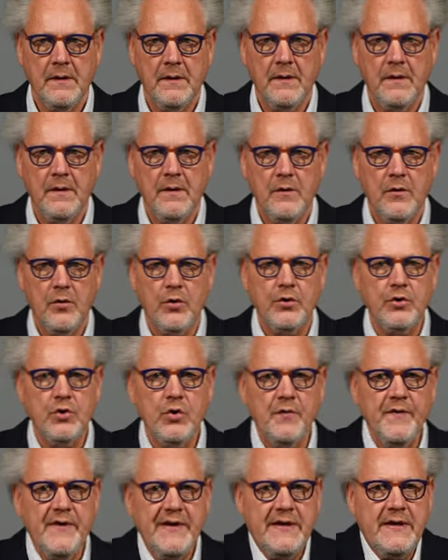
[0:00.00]
Or do
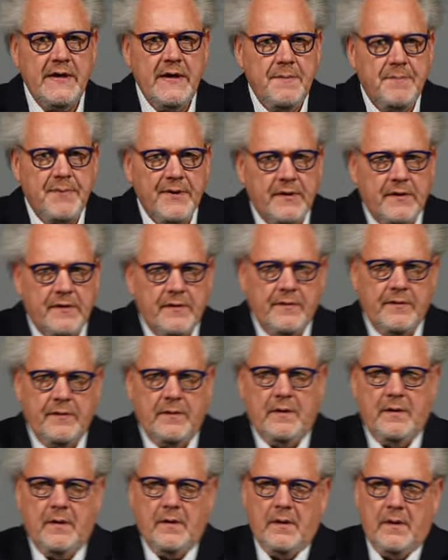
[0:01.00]
we keep it
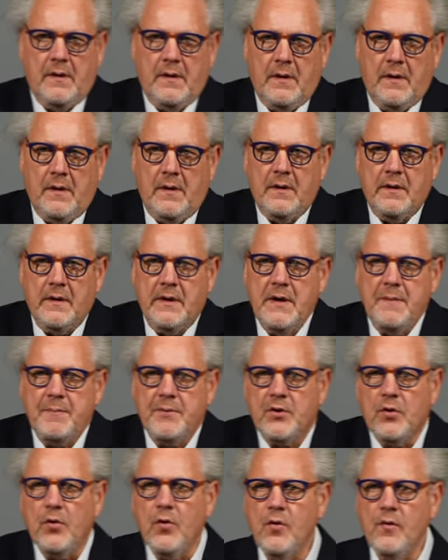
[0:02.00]

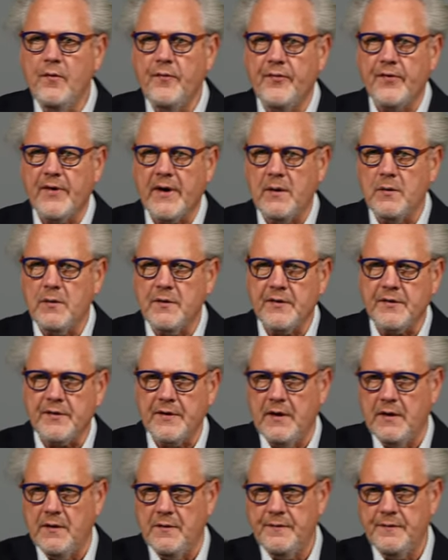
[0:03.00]
all for ourselves?